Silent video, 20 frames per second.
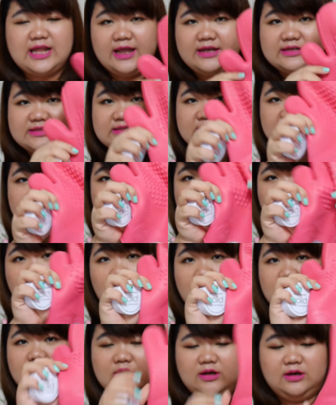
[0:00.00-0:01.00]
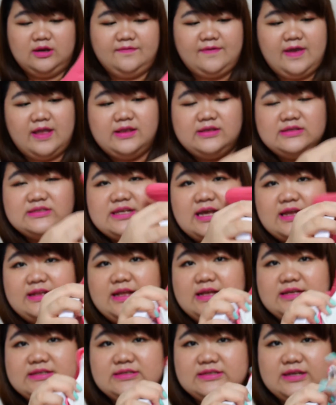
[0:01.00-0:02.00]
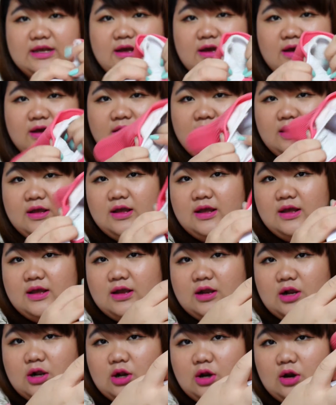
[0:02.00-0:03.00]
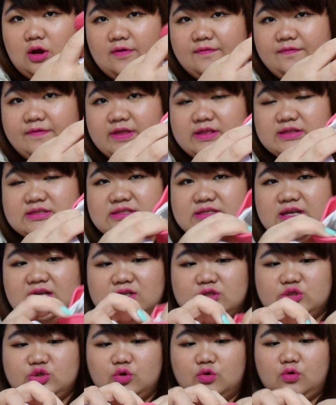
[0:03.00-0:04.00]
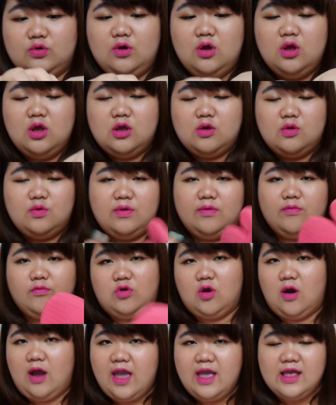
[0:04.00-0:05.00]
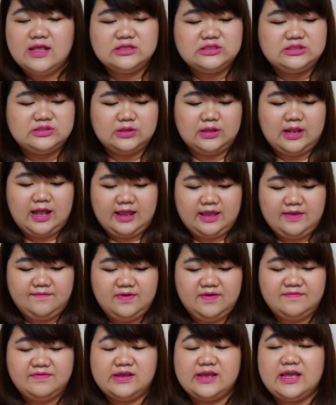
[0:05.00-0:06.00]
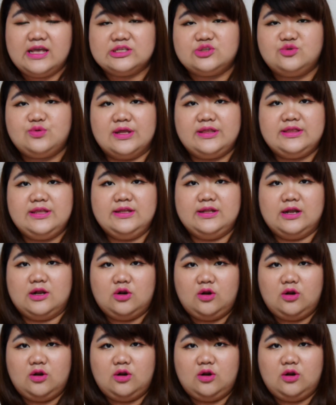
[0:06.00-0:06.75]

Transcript: like a silicone glove, and inside there's a cloth insert, so your hands, like even if they get sweaty, the